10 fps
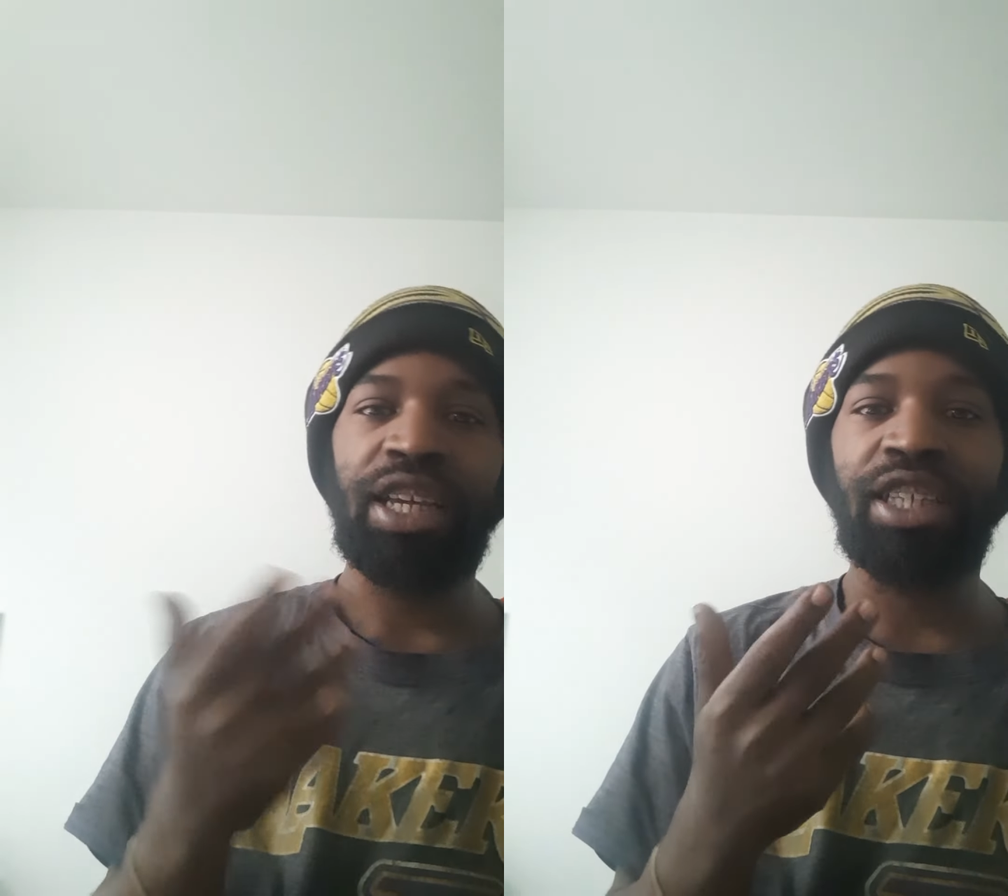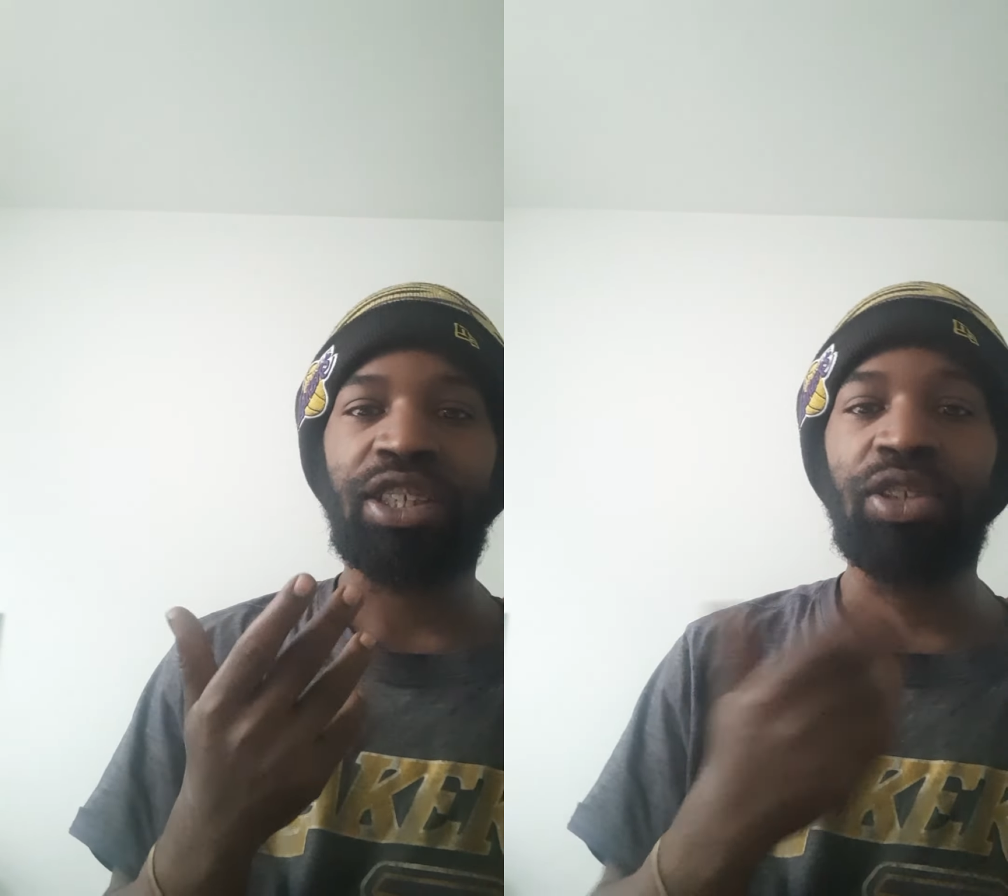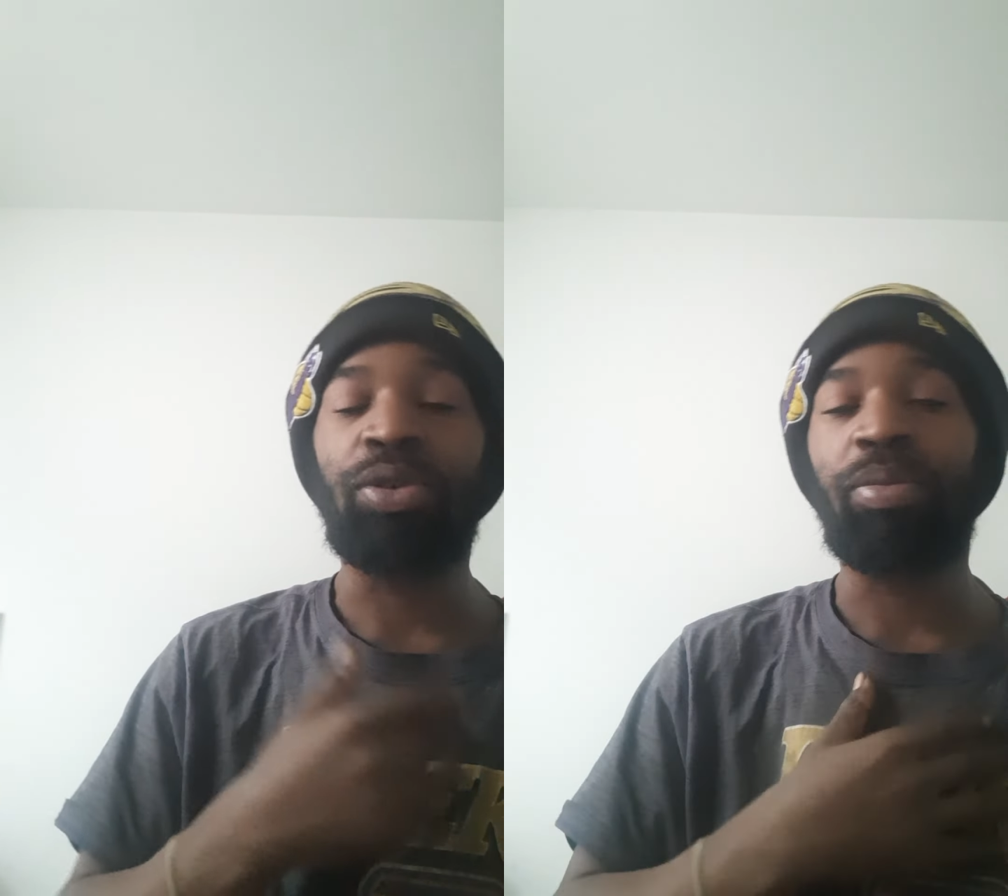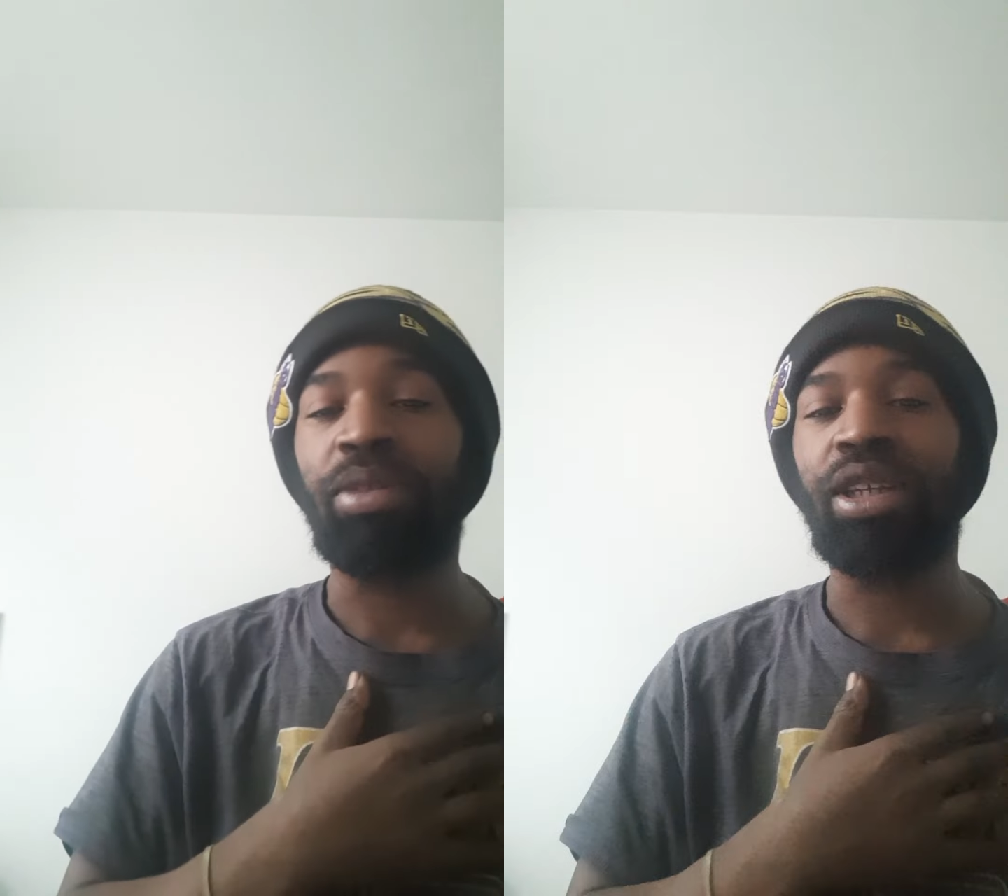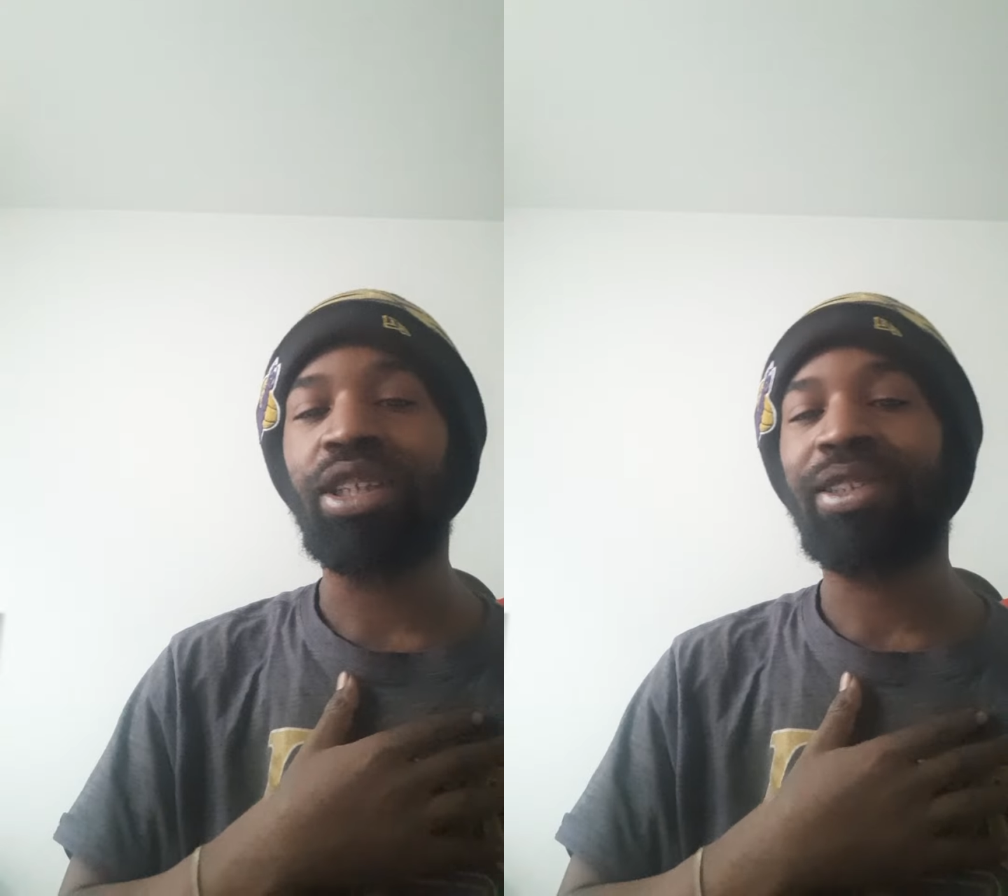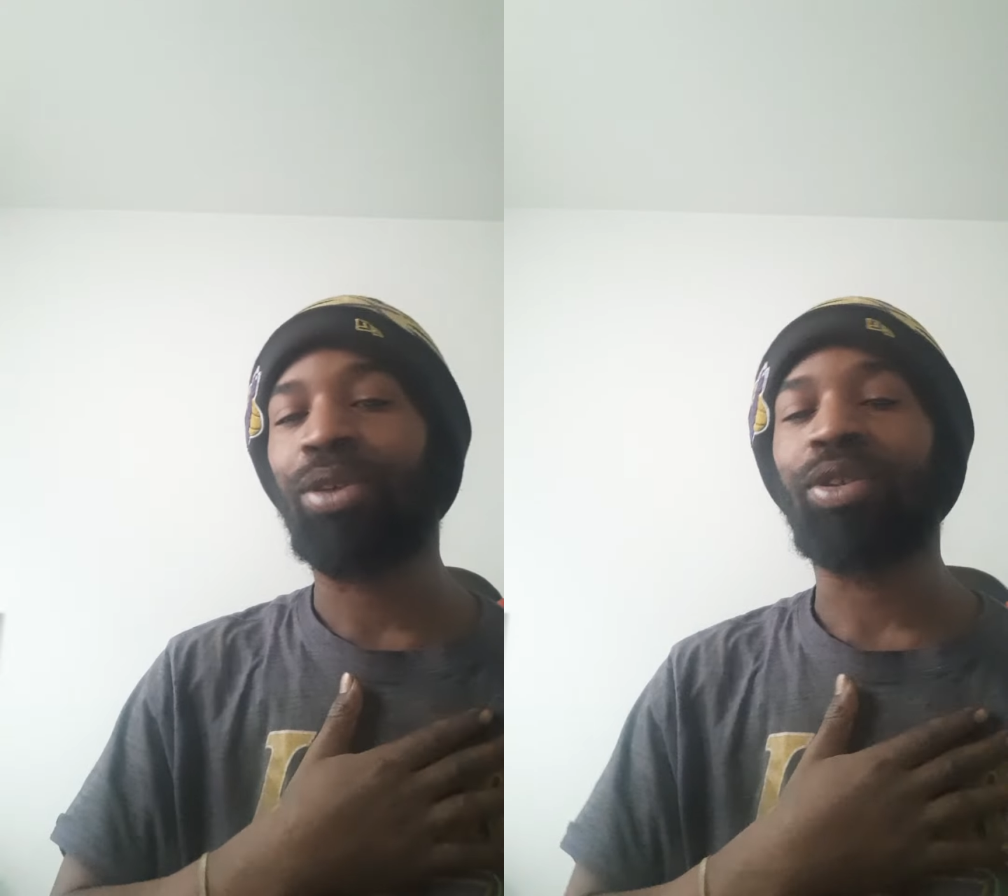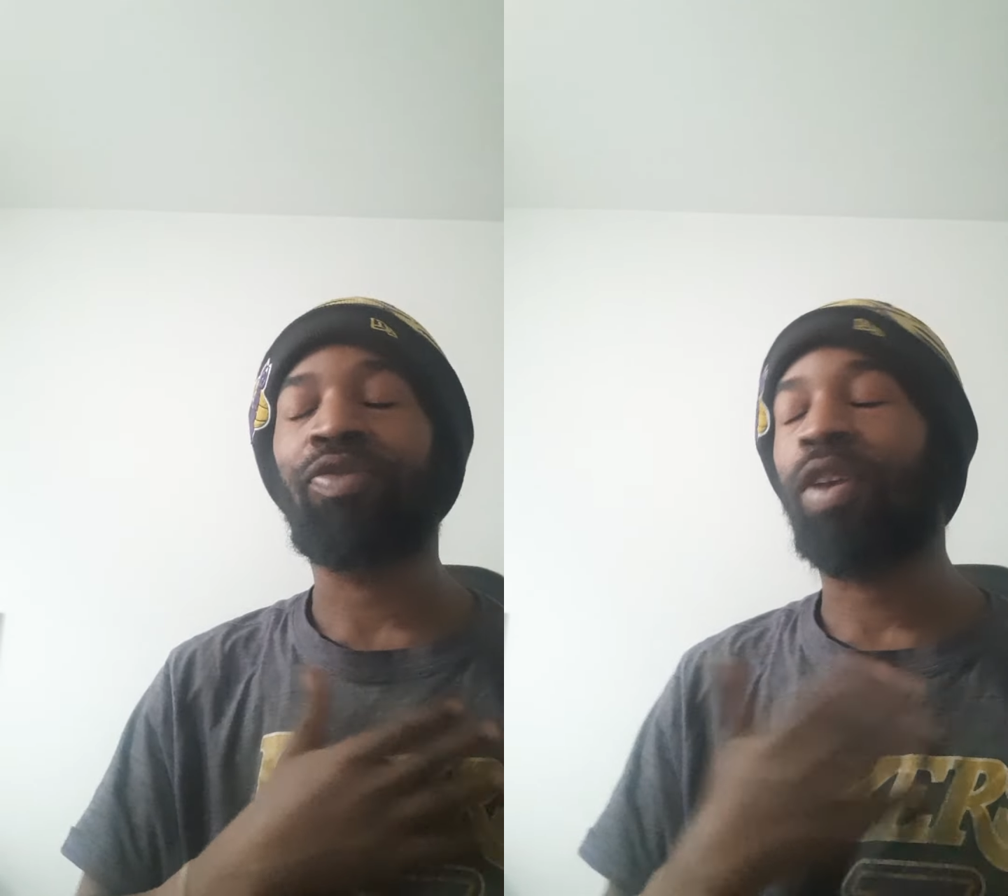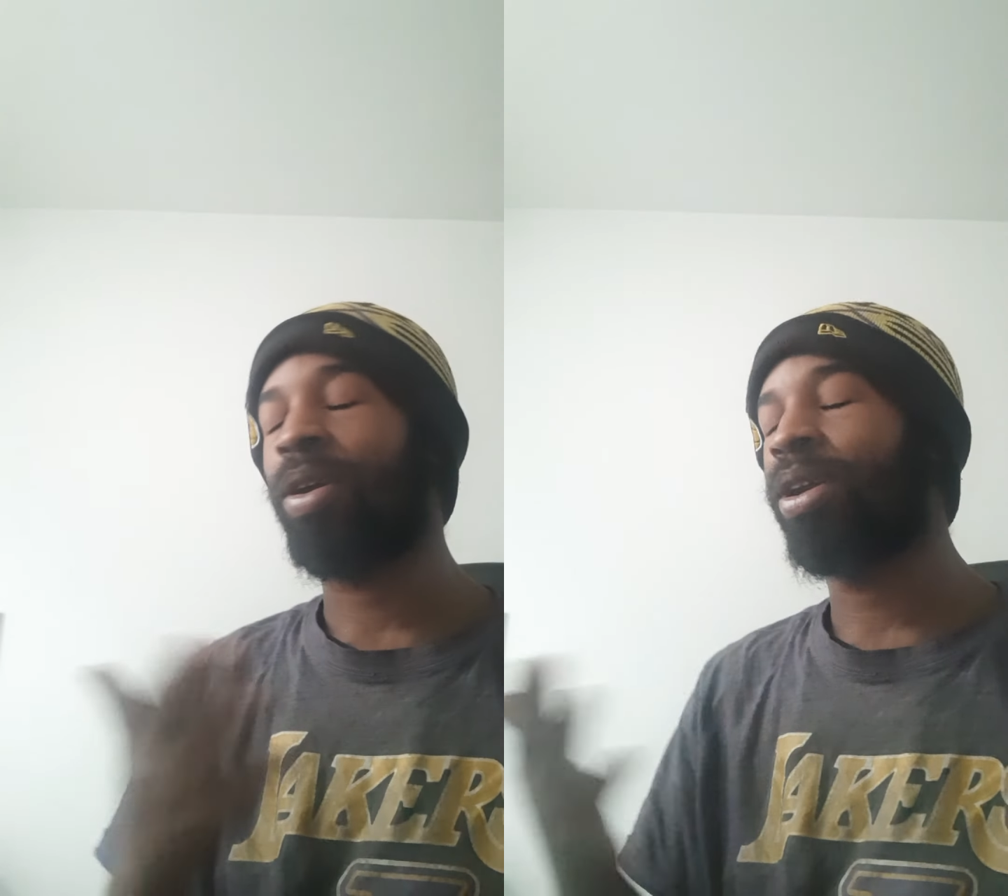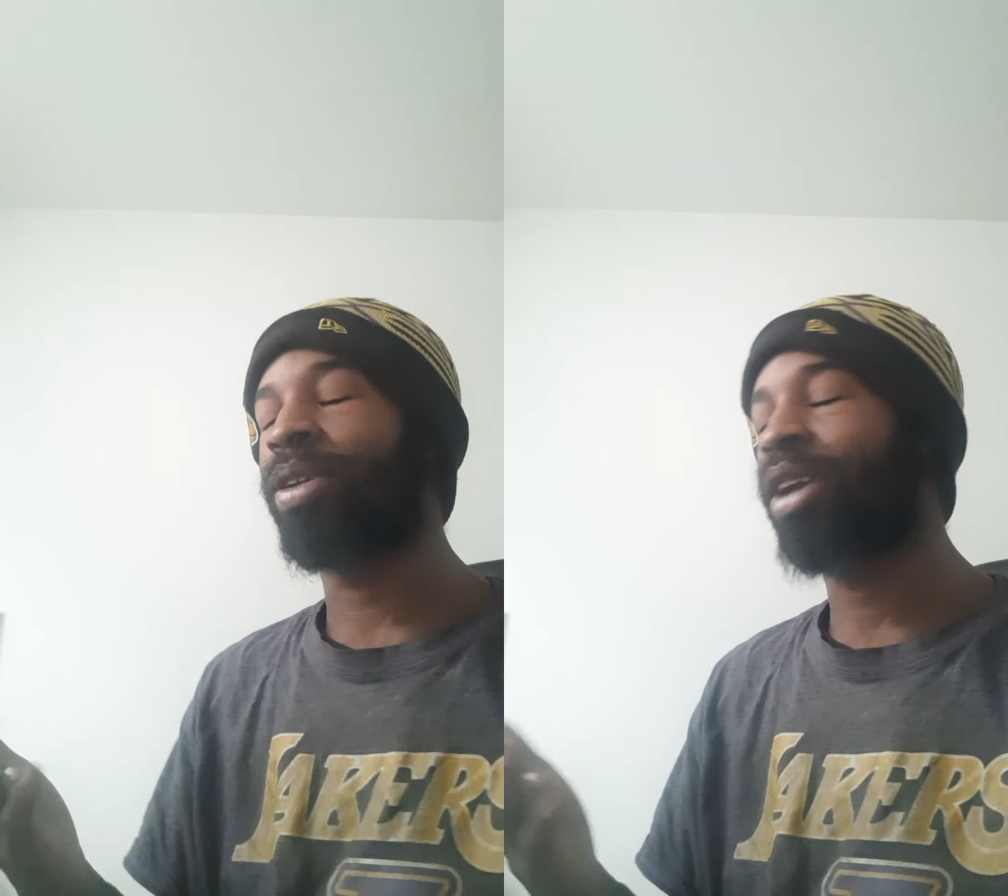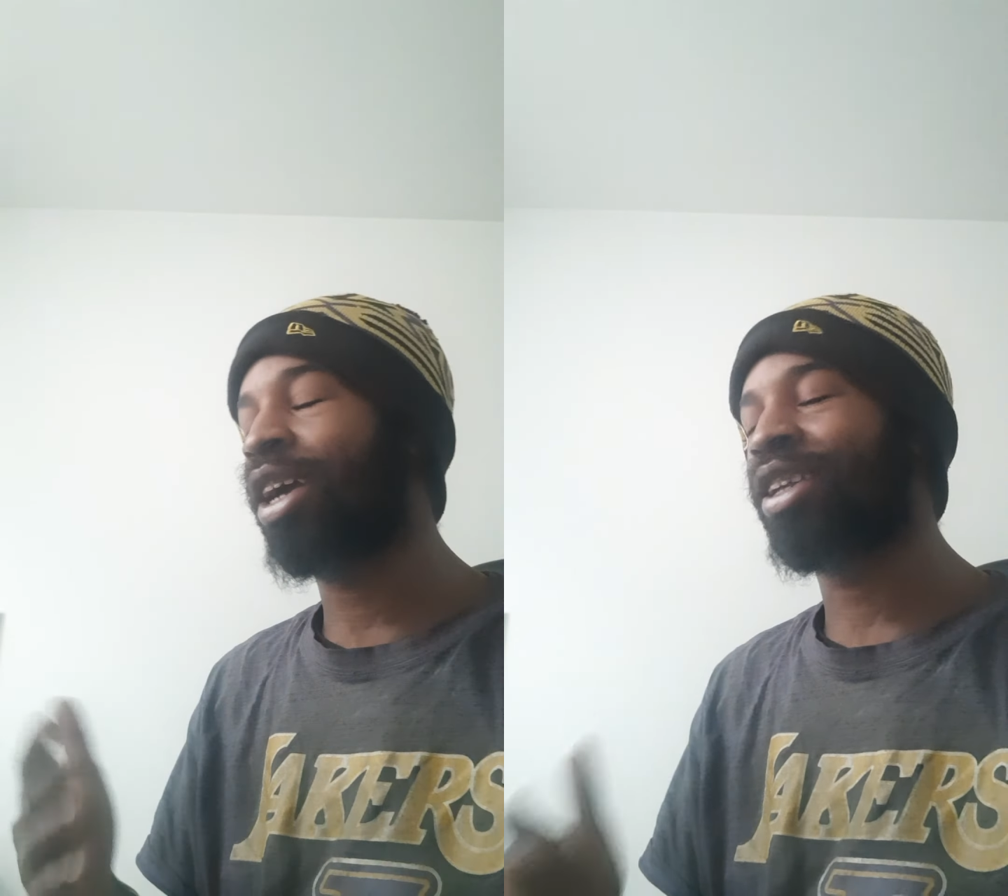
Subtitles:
it's new to me, so it's very,